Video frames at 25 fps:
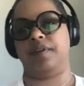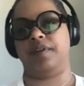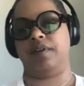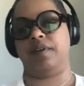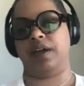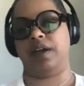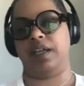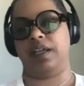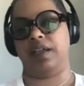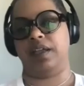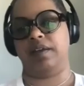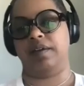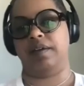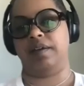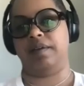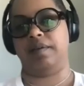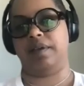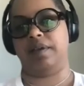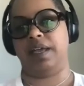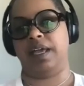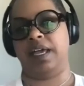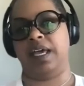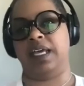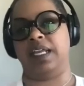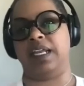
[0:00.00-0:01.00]
You're right.
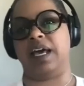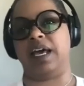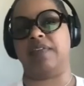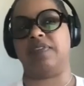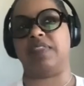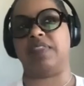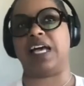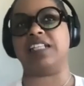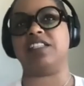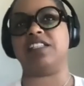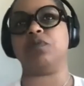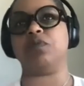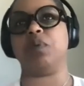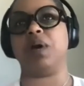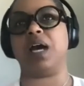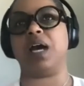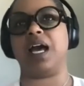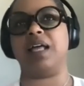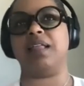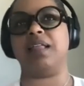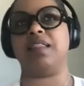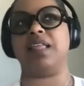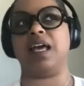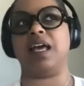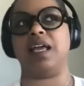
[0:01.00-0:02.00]
And that's,
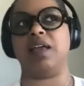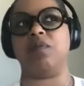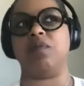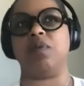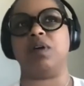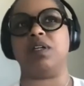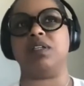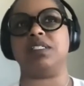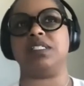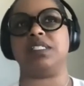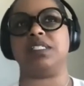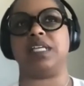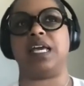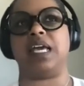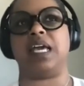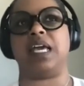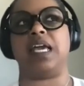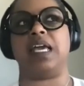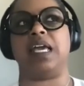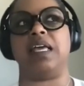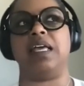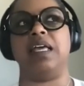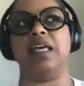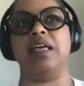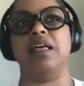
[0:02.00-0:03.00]
I, I will
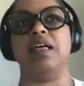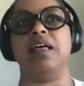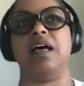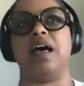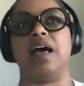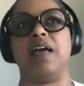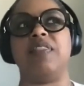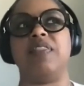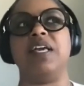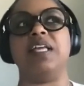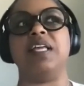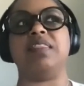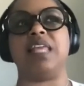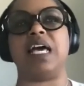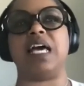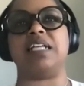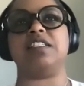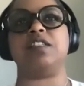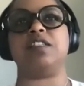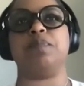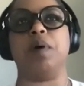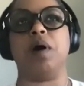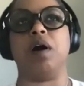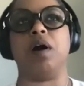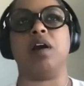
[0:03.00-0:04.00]
say, I think
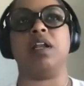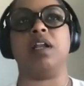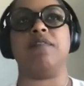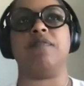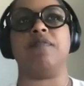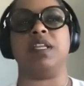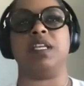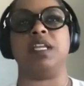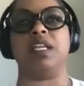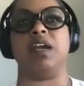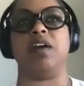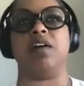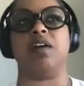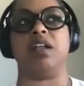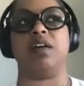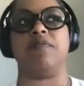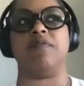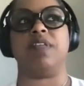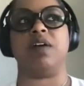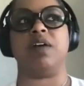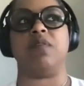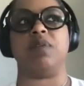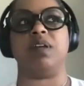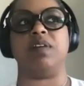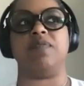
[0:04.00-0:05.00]
that's part of the
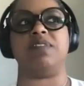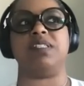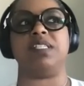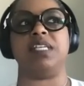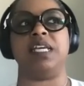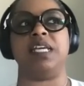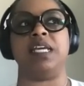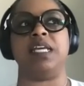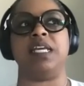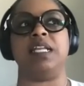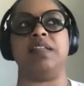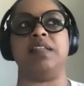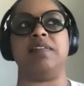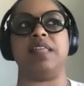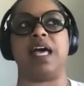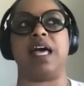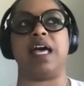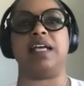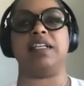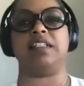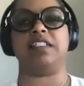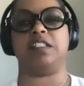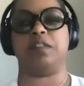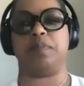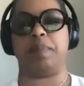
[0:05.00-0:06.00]
narrative that we've seen
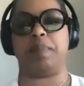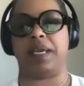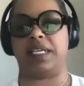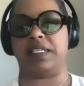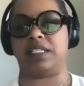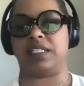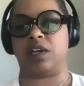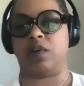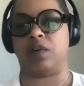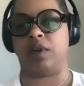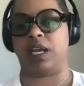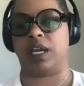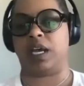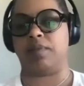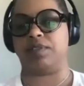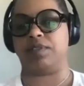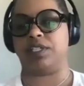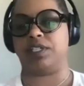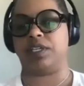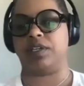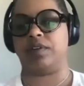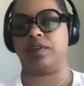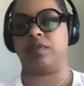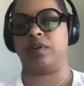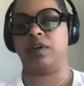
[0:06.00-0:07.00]
that space going
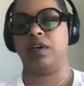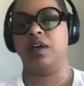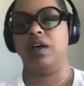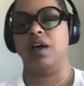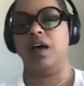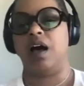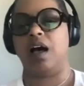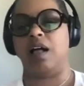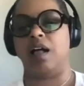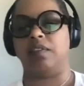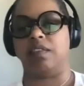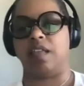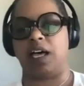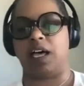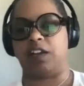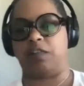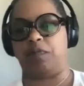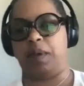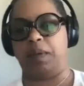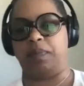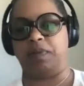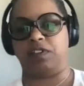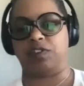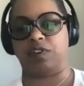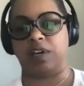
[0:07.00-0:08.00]
up too. A lot
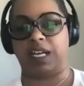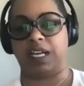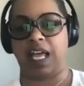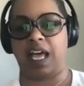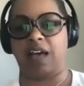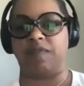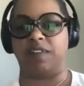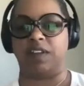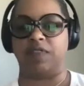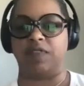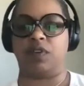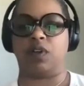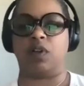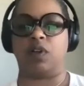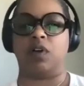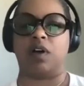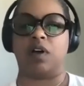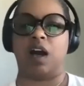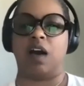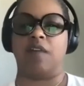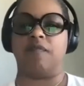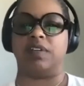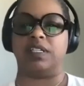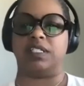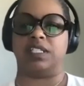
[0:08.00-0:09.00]
of people trying to have
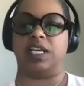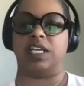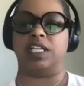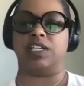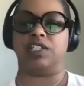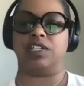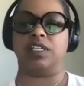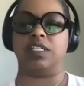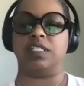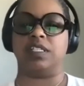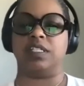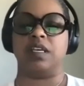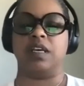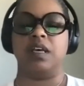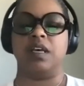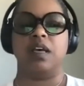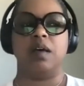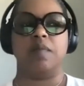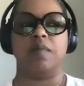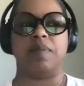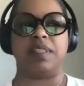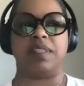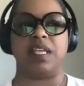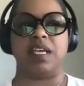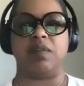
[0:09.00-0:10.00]
difficult conversations,
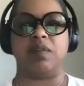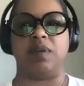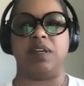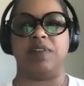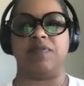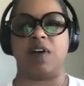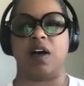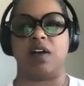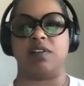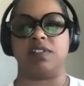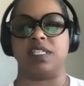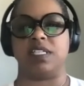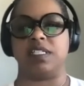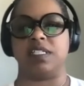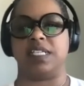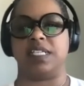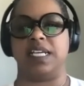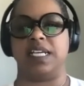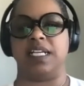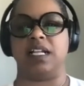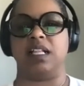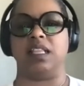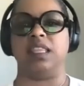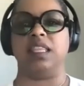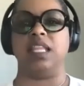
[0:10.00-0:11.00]
but then we've also
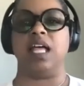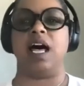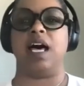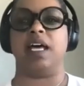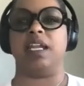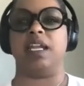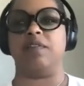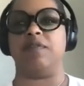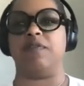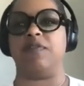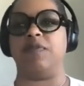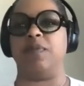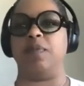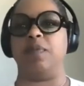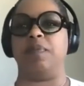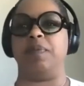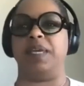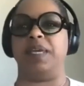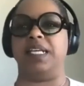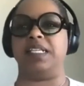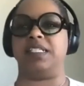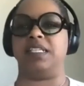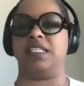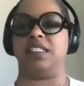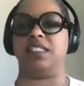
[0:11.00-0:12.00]
seen a lot of
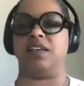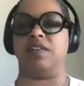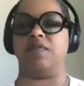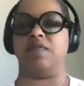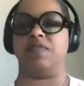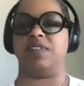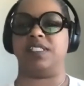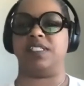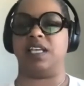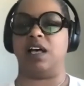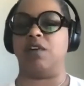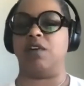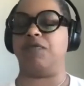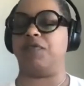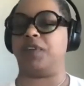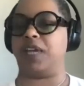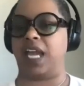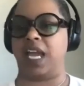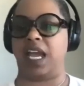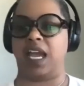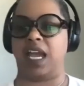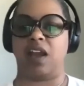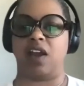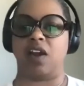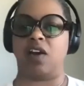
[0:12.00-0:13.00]
pieces of
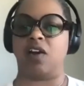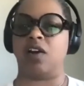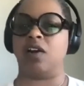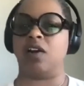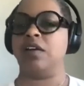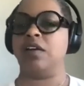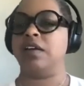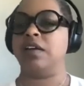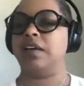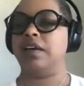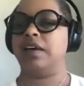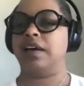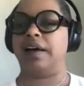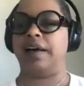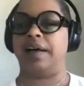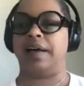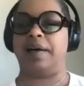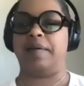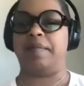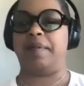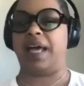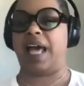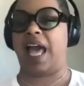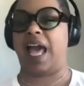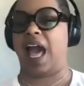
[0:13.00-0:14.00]
self-care,
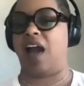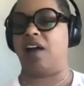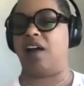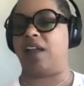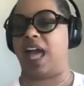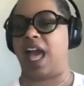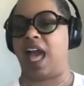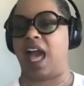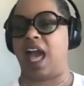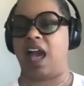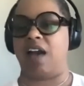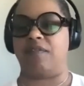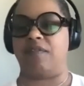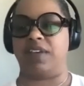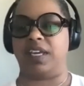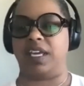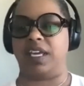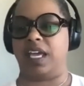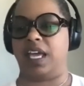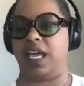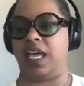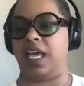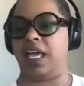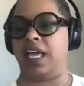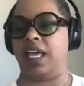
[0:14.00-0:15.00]
um, how to
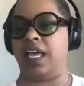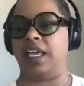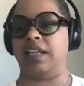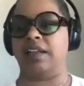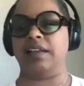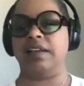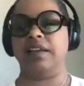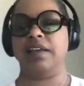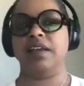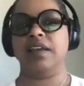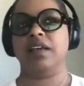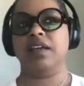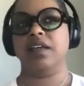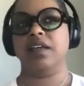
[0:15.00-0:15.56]
advocate,